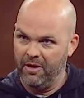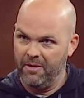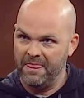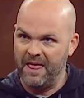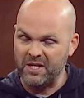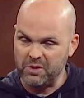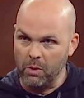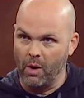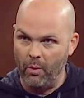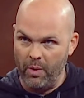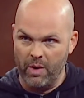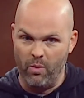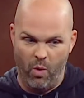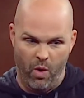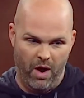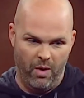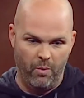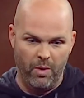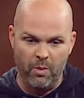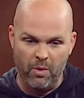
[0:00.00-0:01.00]
That's what we
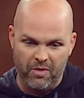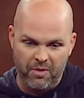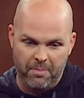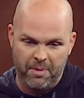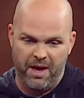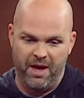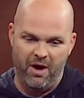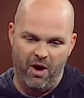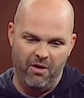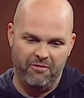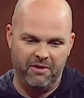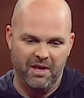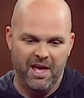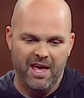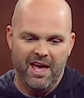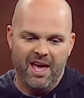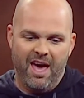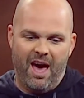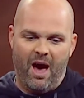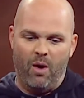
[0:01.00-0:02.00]
want. We want the payoff.
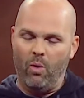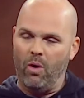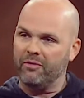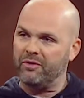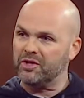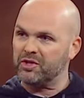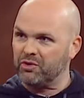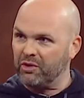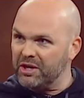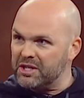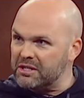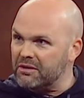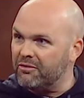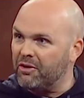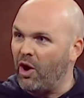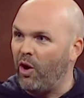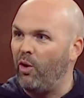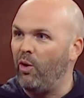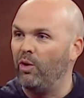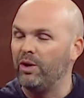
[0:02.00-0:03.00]
I want the streets of
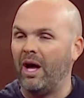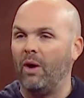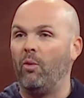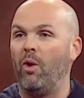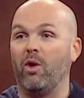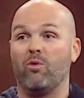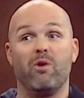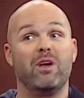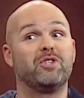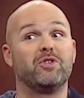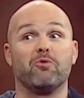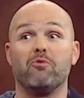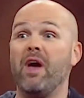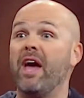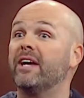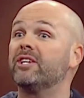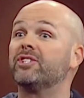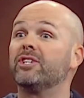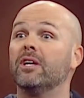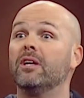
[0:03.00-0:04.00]
gold. I want
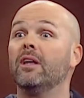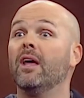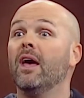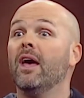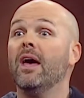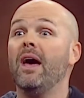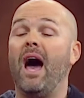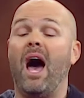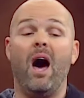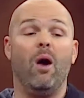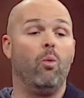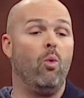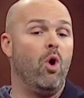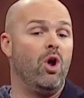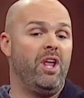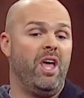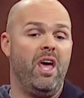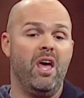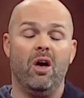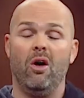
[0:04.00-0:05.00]
resurrection. I
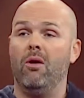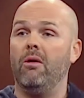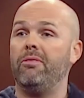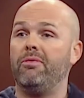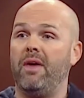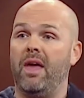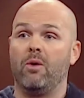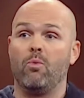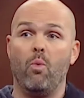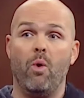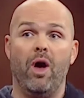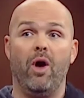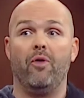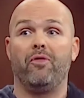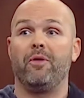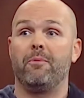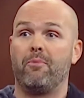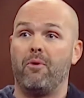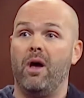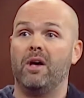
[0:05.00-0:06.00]
want health and
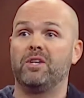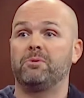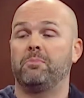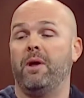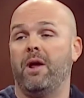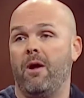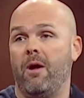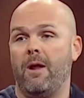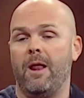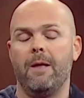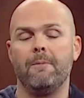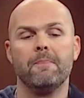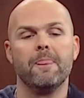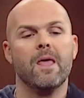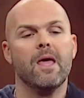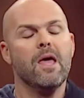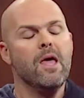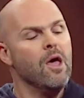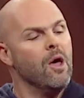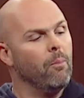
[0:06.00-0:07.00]
wealth and prosperity.
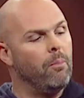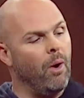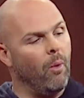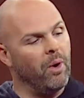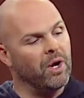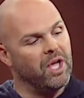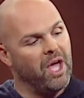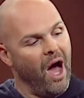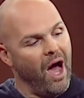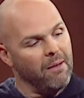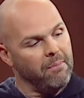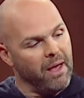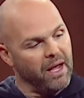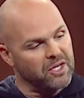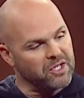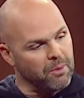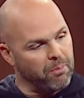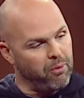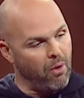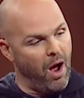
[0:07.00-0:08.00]
But when God
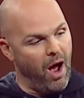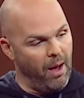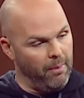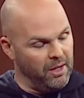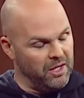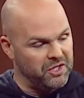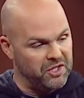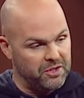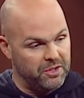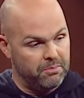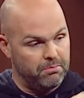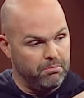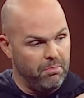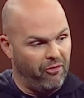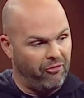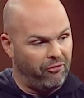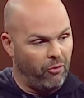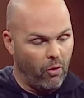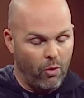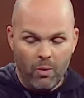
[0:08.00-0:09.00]
makes a promise,
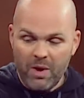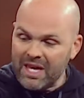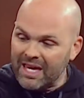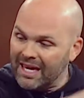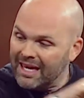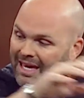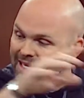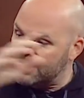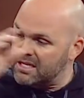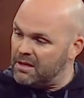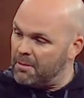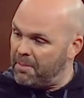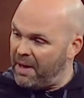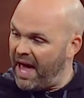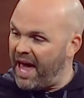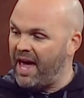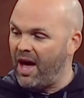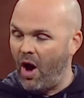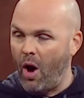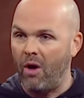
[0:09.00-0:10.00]
before we can get to the
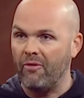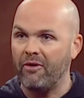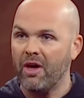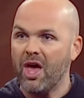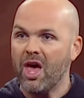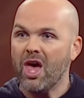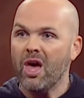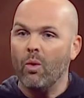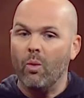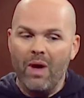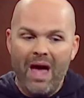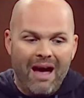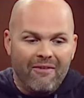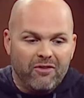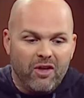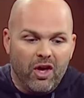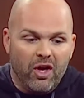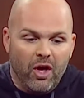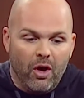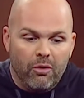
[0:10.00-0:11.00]
payoff, we have
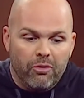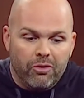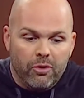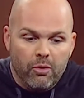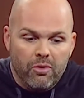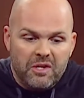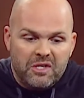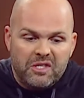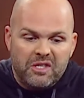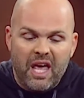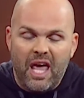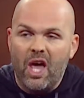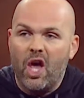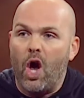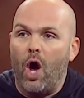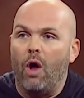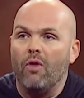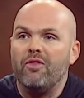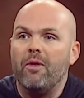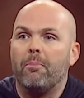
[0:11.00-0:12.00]
to go through this thing
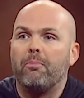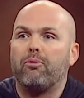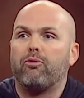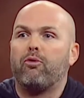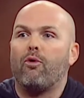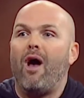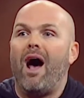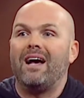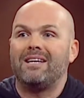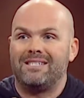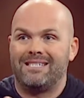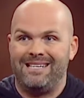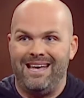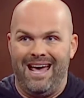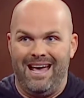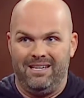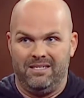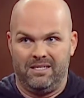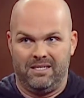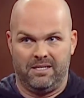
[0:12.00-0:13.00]
called the
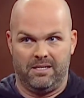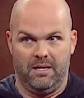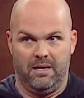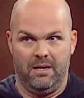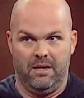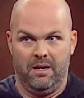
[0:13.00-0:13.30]
process.